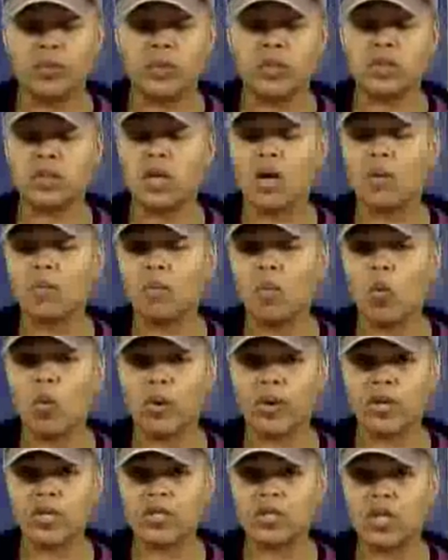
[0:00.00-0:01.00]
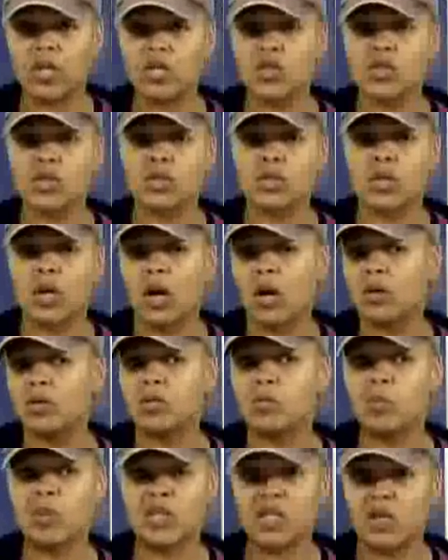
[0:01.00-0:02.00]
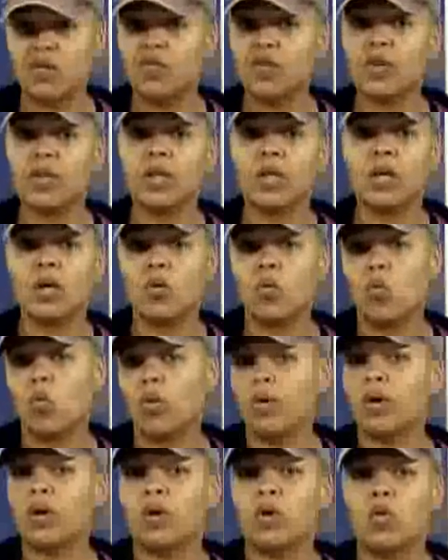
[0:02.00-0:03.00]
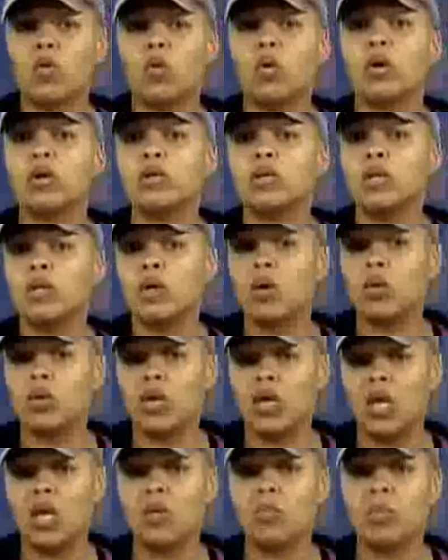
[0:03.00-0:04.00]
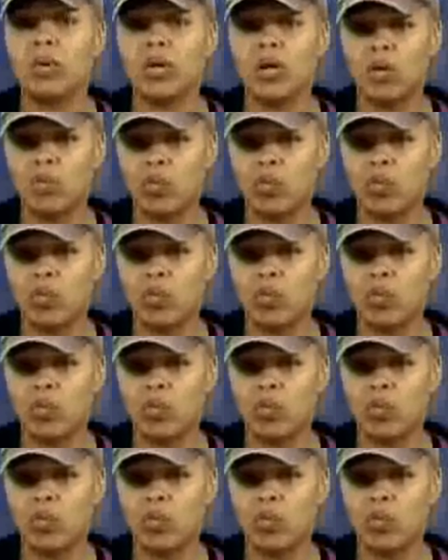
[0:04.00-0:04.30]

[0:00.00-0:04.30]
Some organizations are specifically working on, keeping